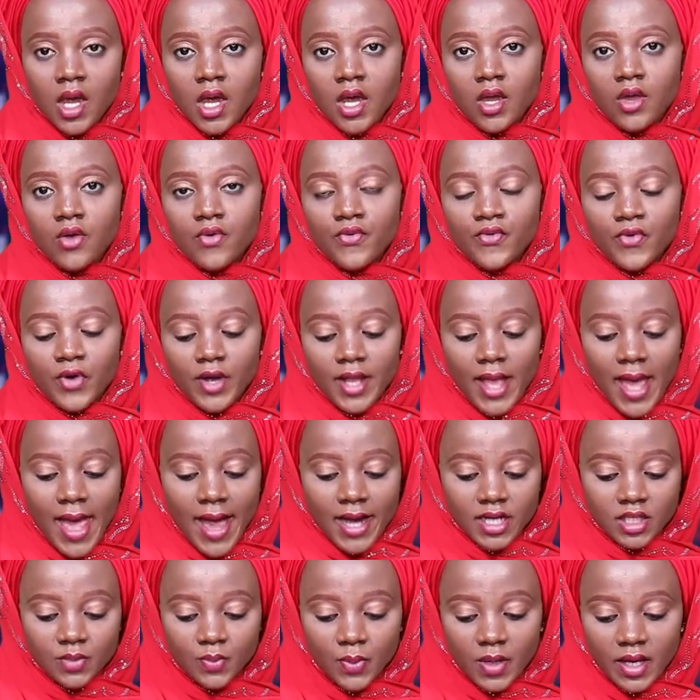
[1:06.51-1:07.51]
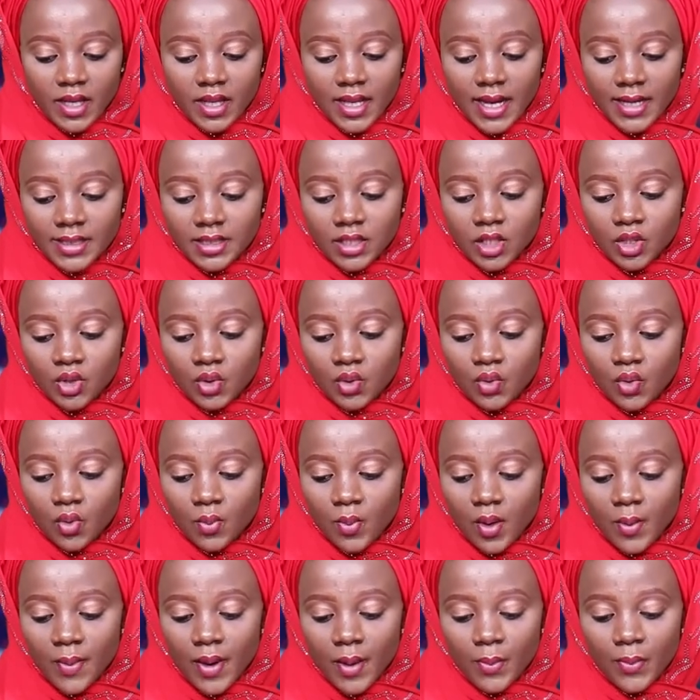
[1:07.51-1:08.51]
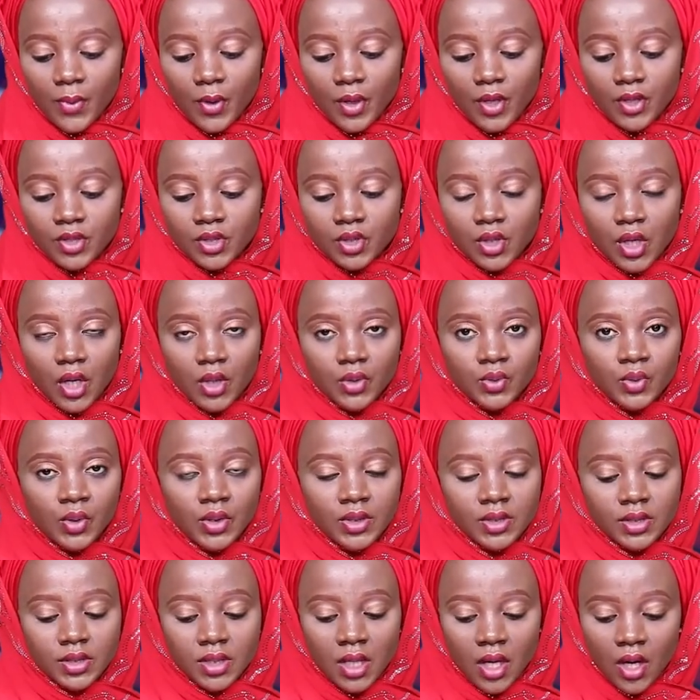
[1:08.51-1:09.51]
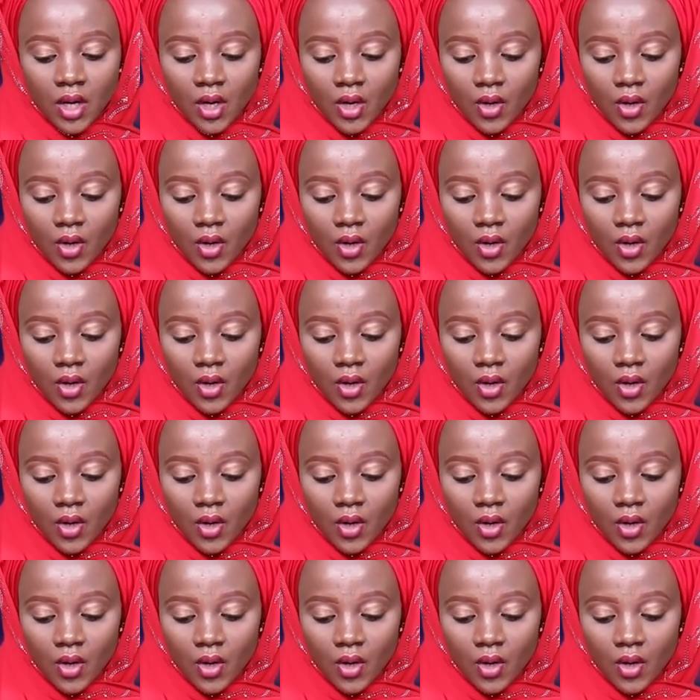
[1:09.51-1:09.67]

He further explained that the two mobile police squadrons